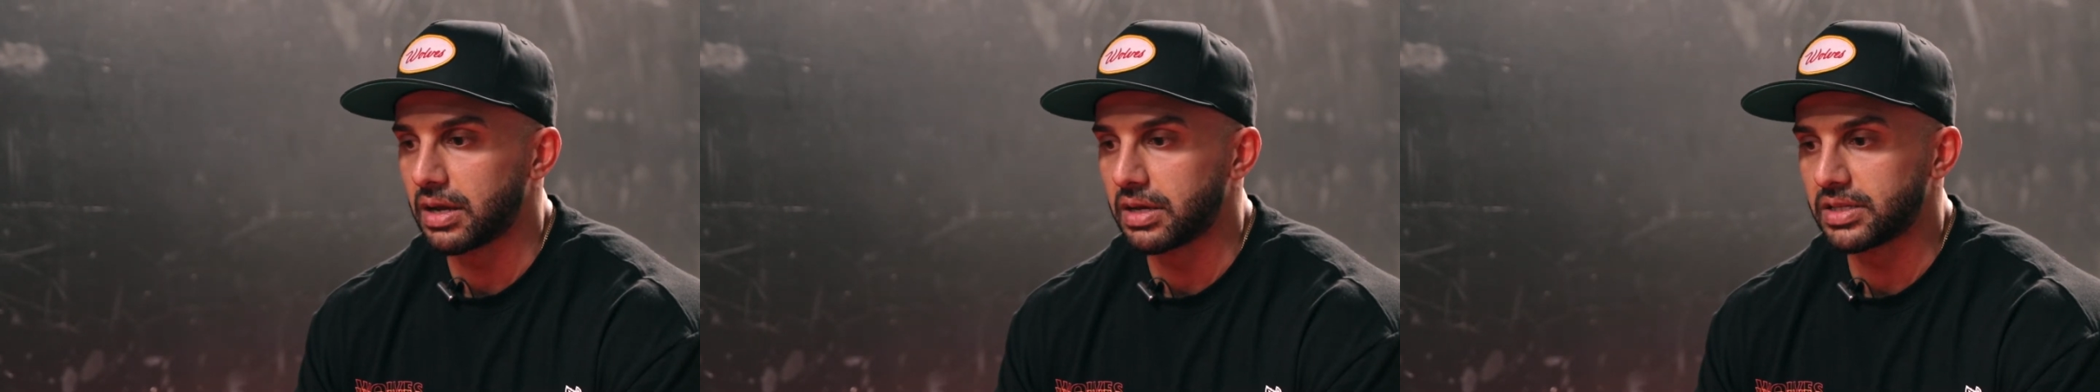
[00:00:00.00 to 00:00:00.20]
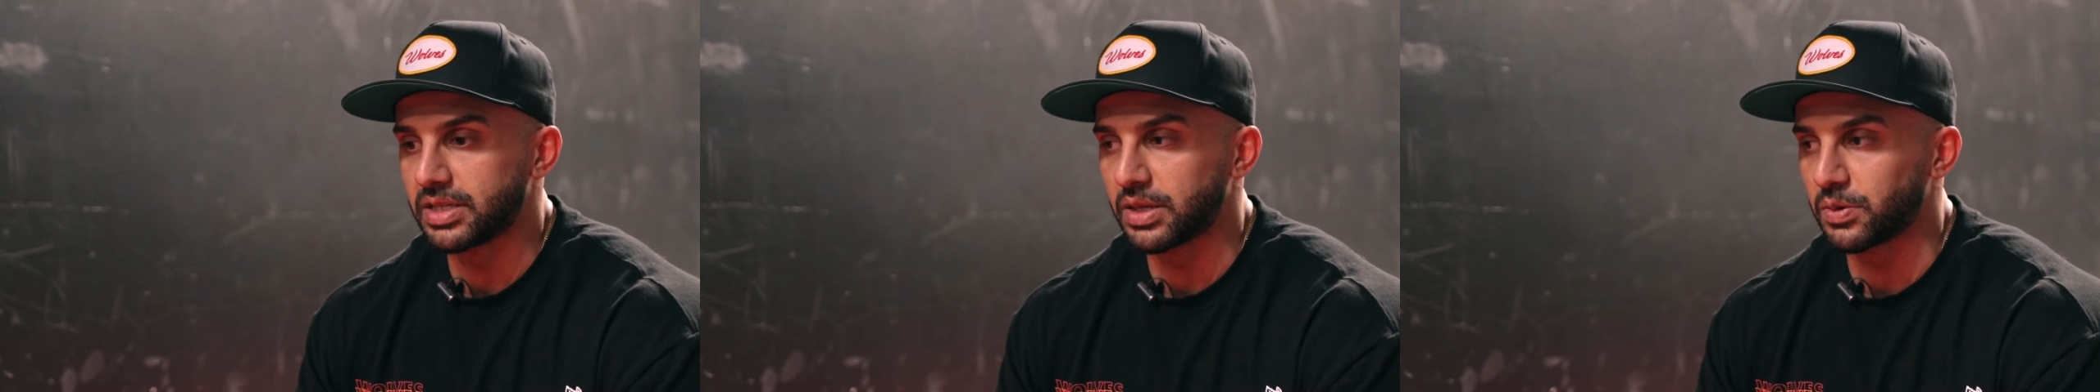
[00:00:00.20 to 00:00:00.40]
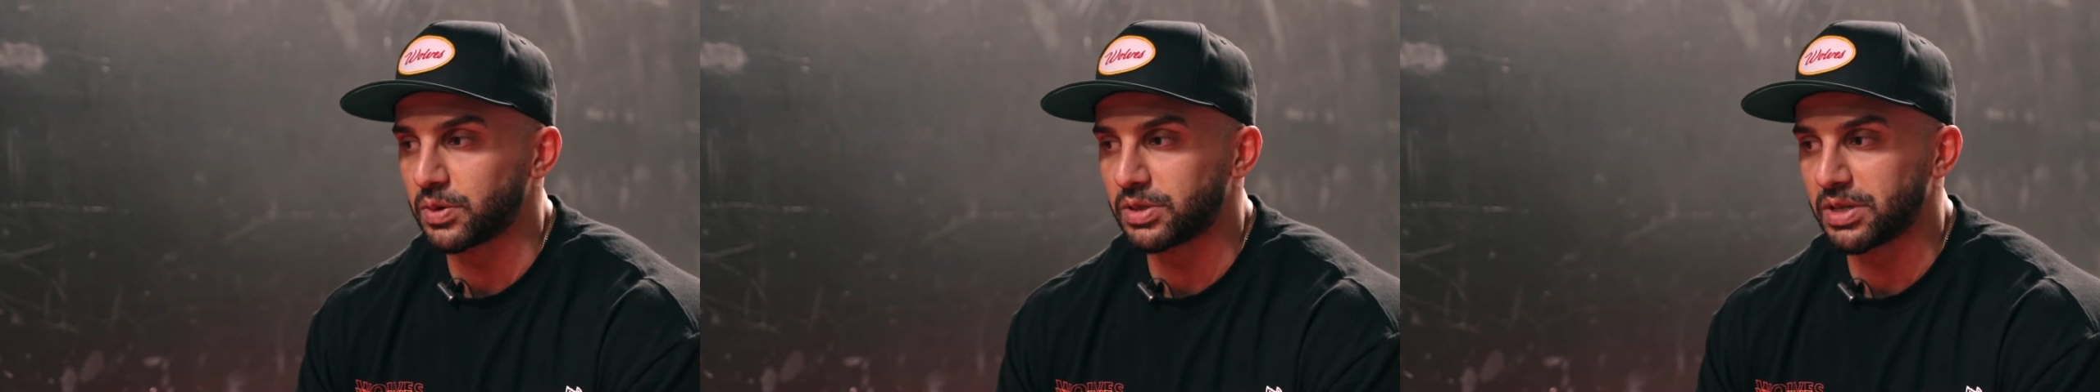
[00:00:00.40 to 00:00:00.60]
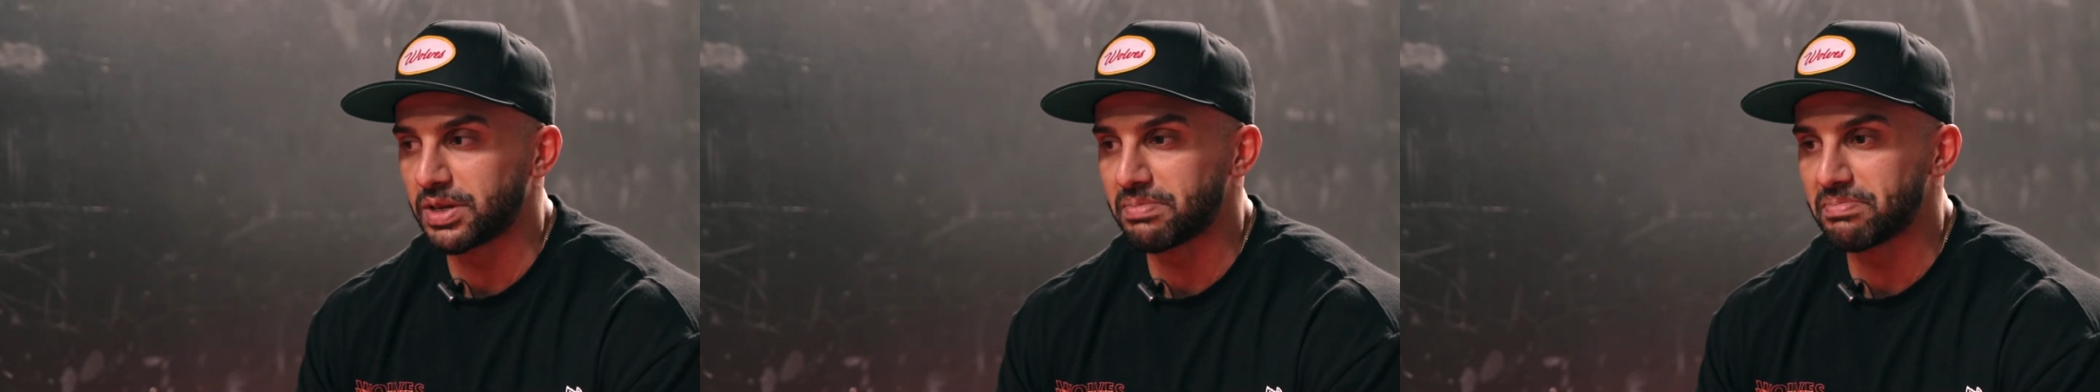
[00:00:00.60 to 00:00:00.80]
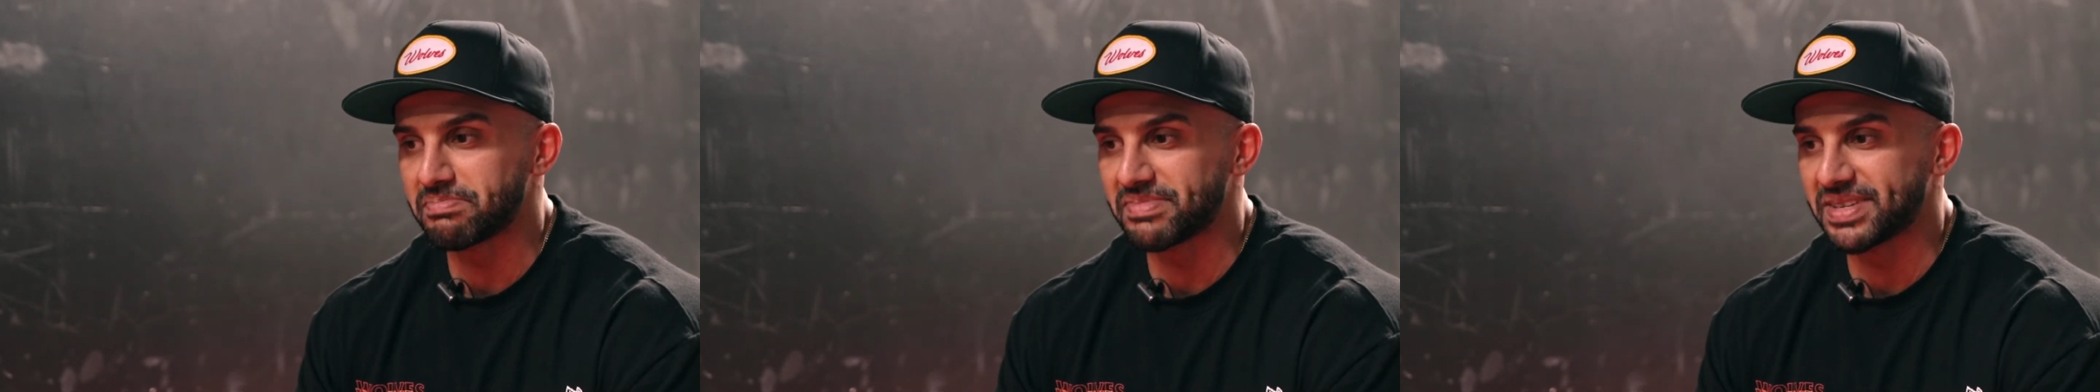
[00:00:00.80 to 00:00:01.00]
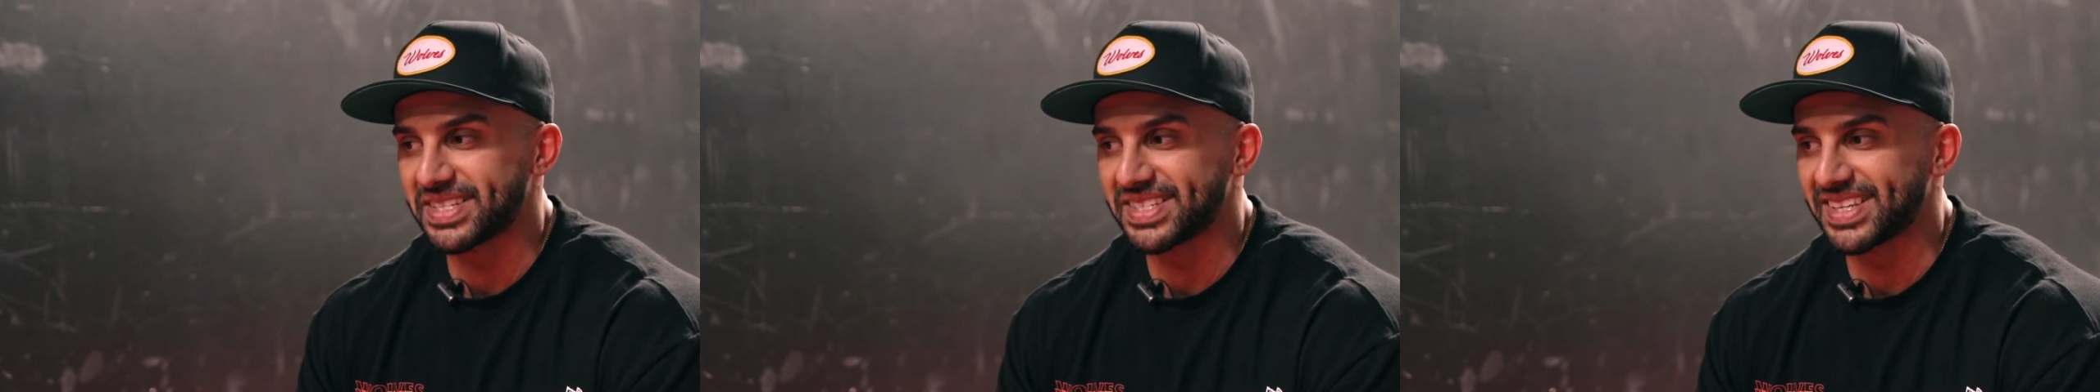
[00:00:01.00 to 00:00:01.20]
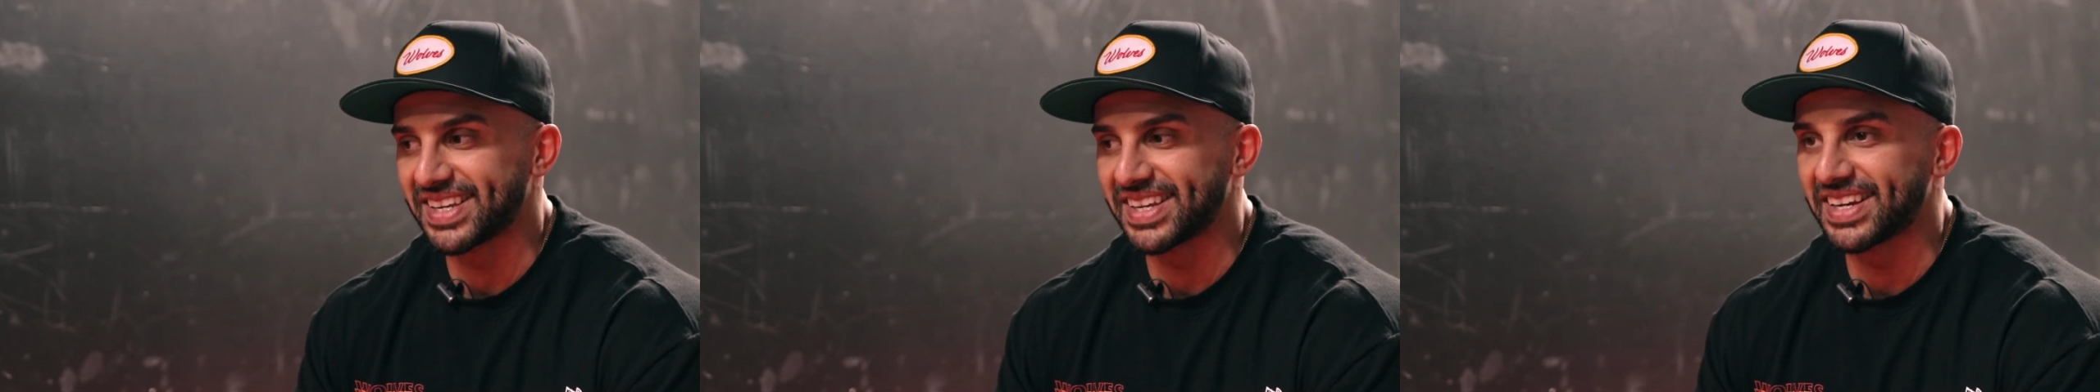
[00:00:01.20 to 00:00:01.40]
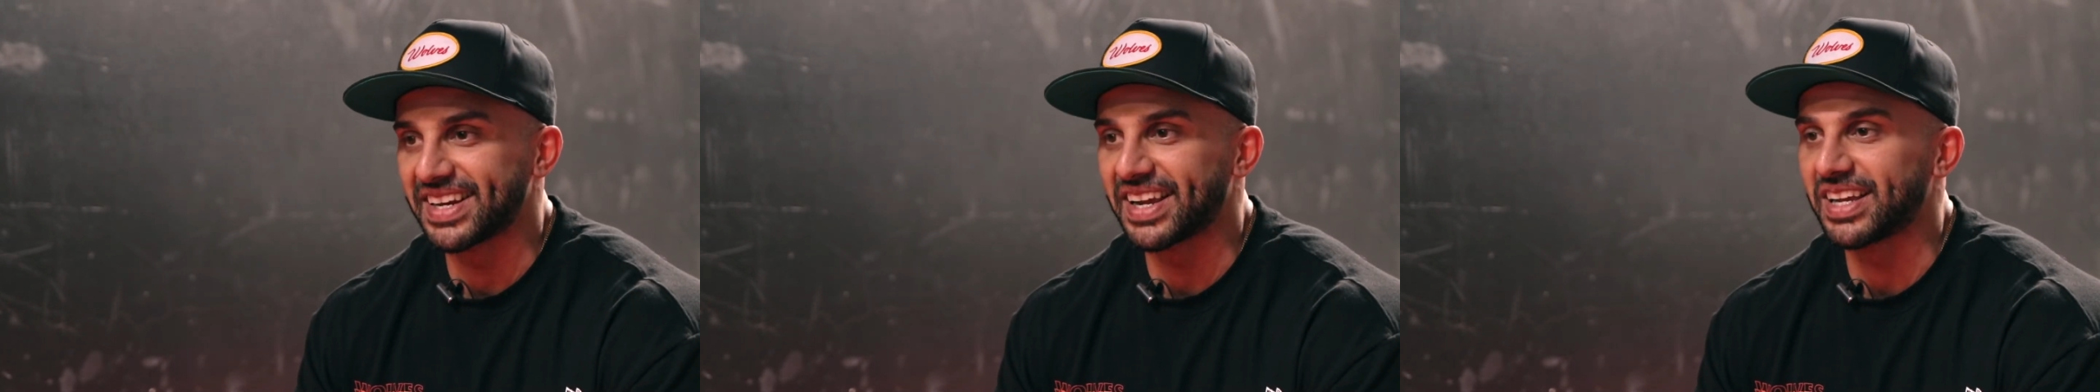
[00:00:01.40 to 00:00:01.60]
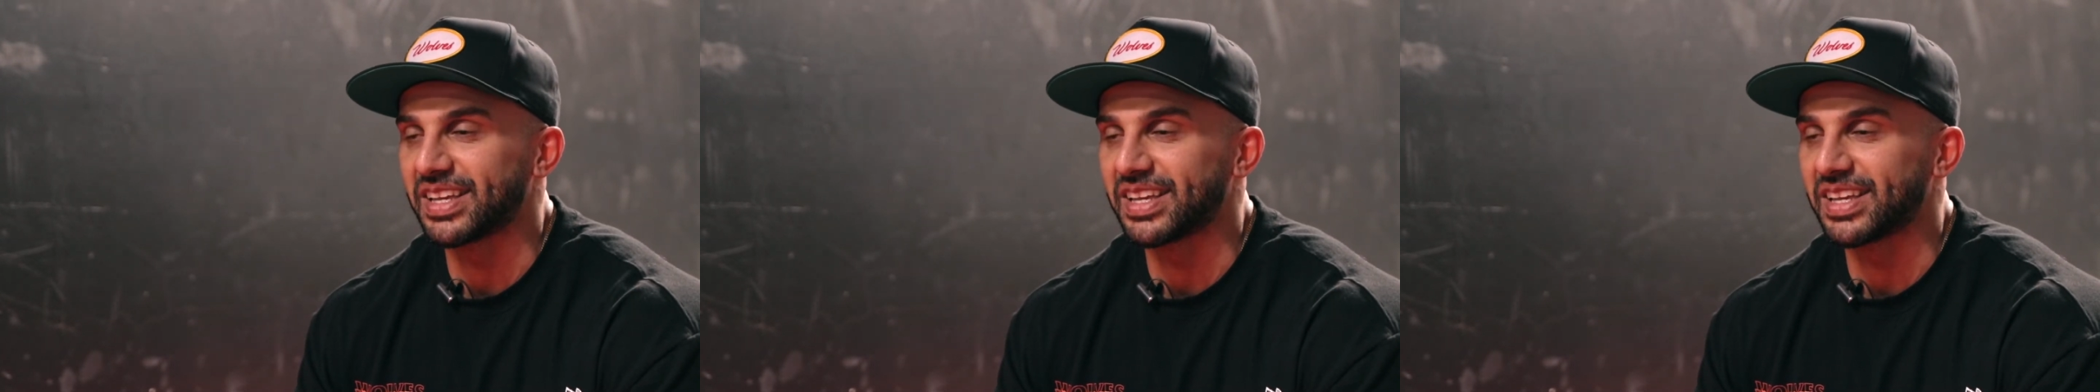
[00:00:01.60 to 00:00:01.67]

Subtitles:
He said, "What's up?" I said,